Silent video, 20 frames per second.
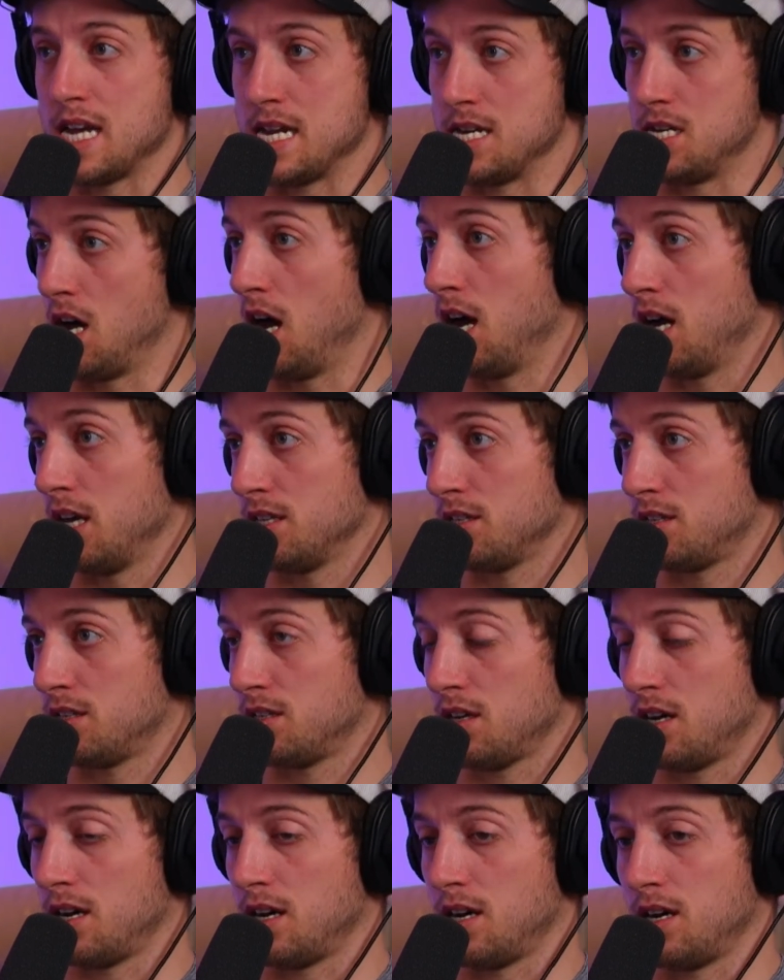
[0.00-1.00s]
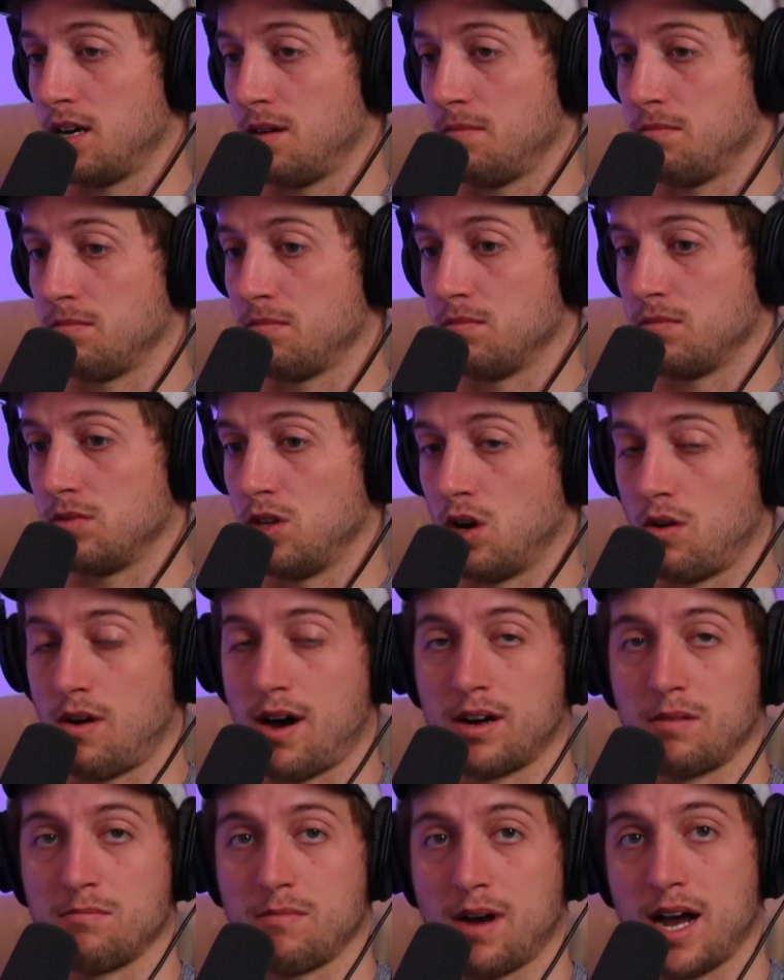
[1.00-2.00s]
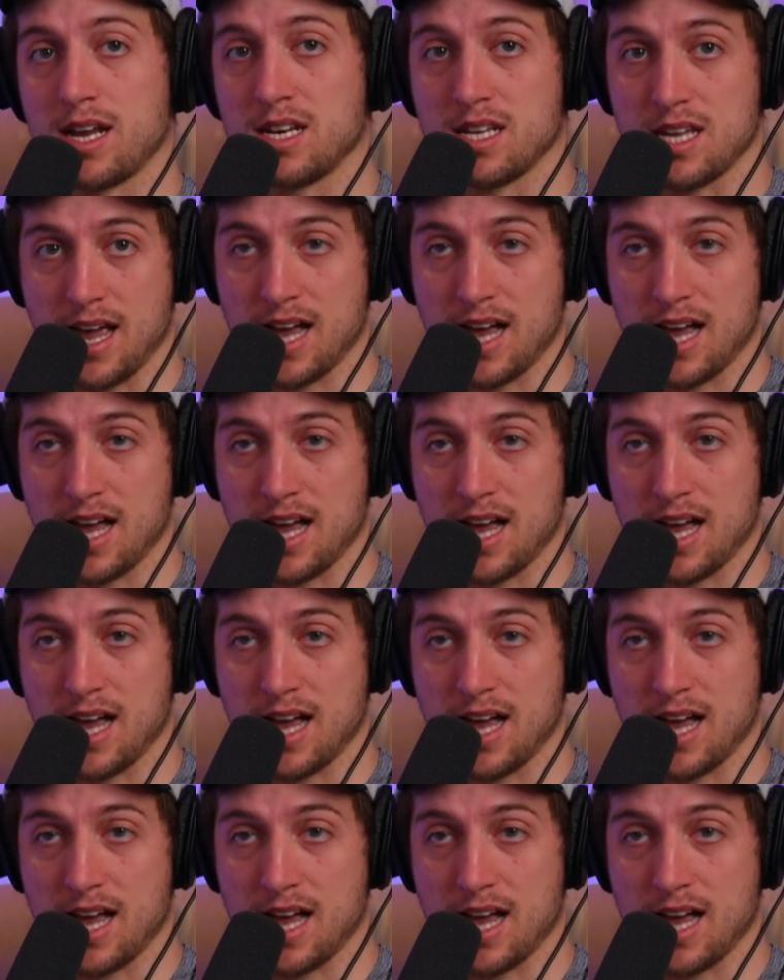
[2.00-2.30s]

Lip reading: He does know how to mine.